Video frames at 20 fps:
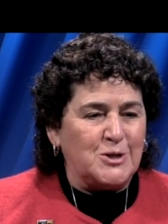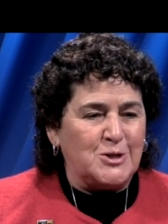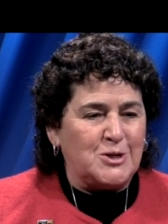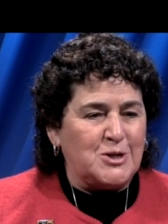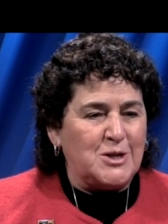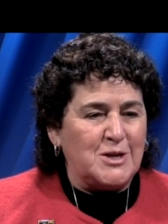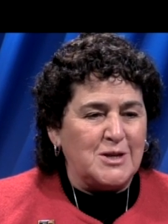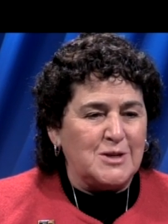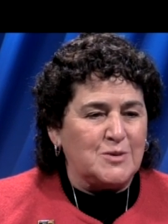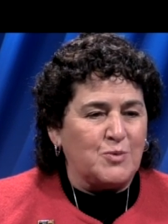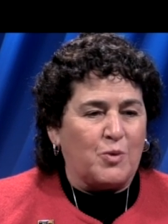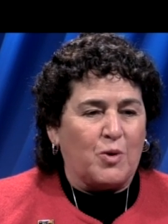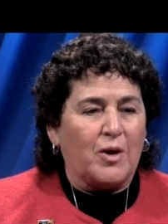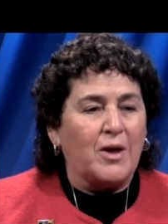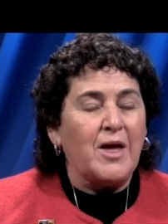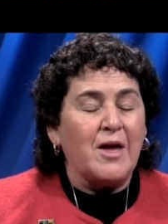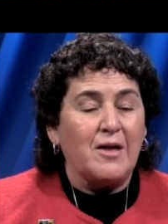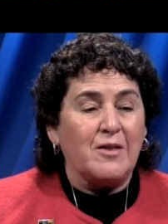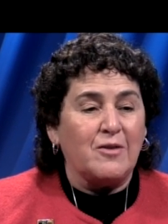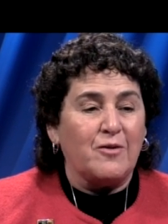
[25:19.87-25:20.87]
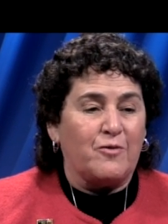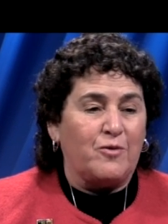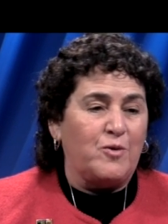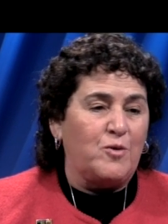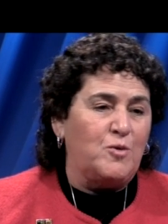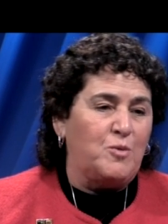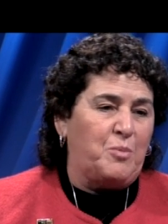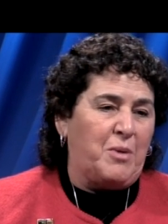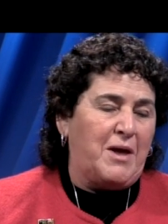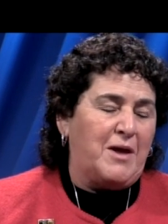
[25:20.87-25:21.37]
She's working at the
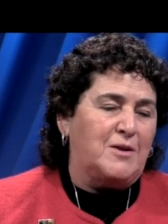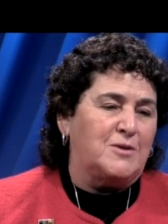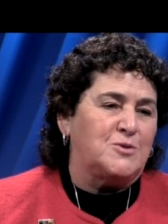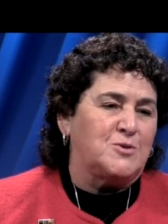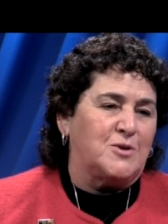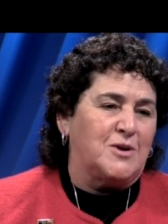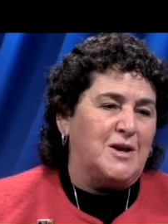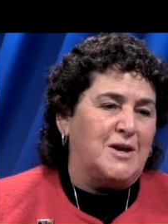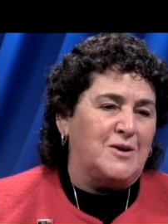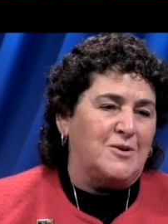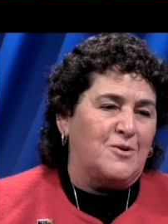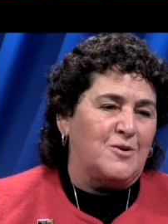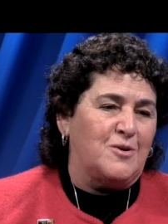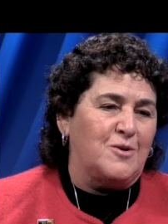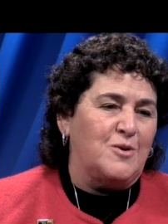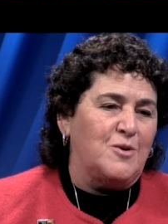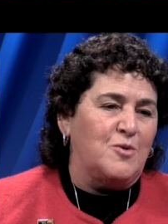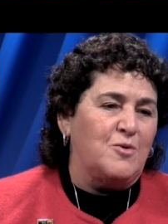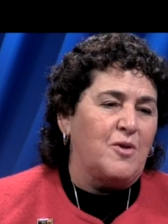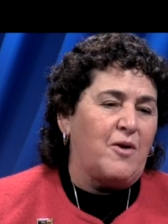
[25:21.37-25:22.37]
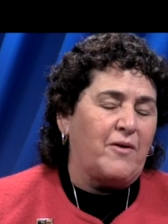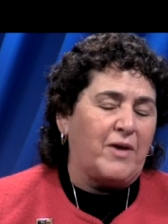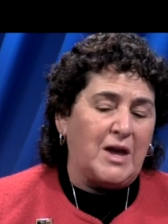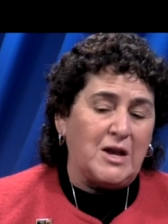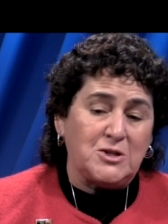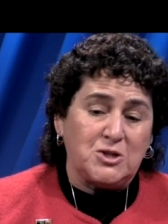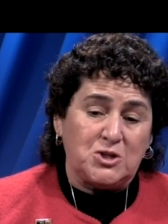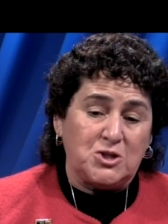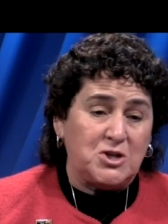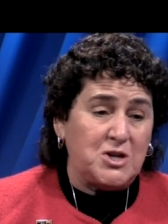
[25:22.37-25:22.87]
food pantry in her new
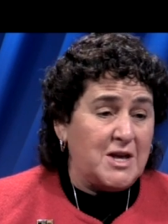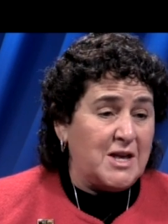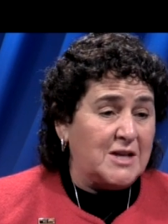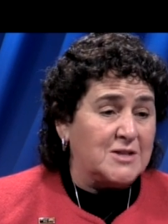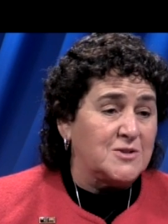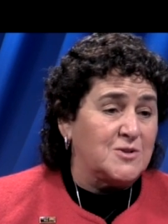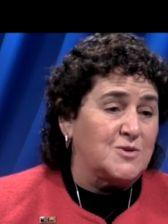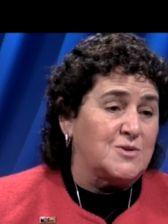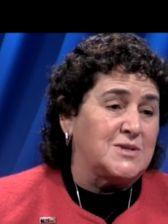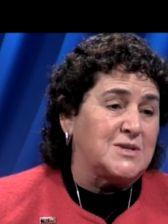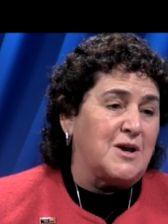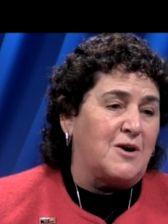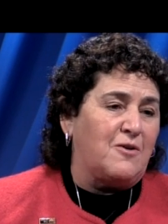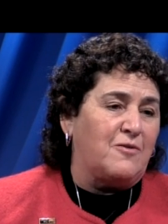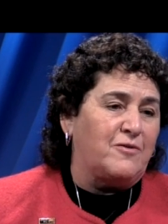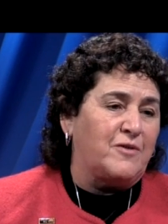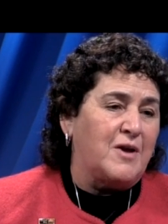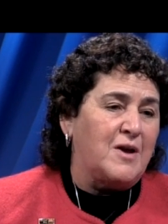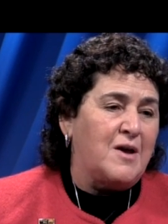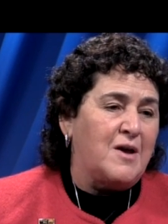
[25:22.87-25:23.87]
location. She gets herself